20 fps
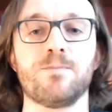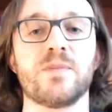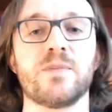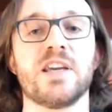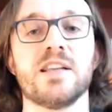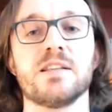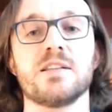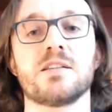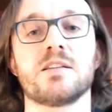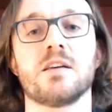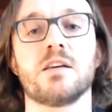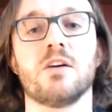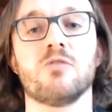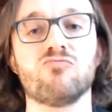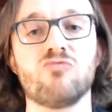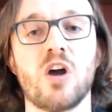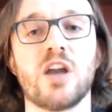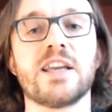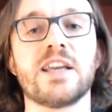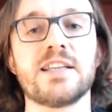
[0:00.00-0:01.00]
It's a
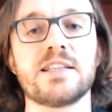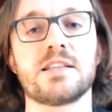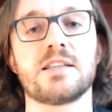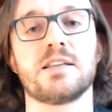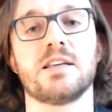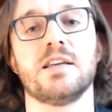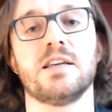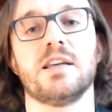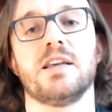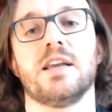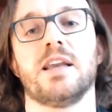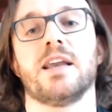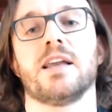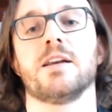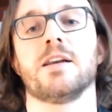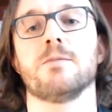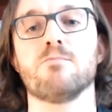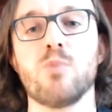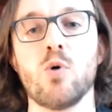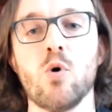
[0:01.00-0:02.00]
right
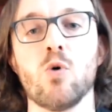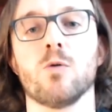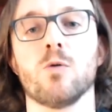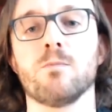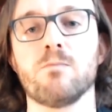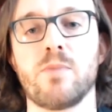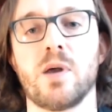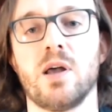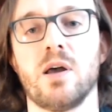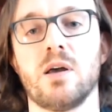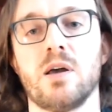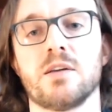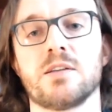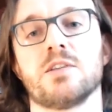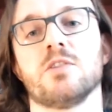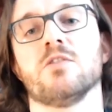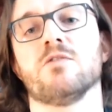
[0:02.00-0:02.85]
and important part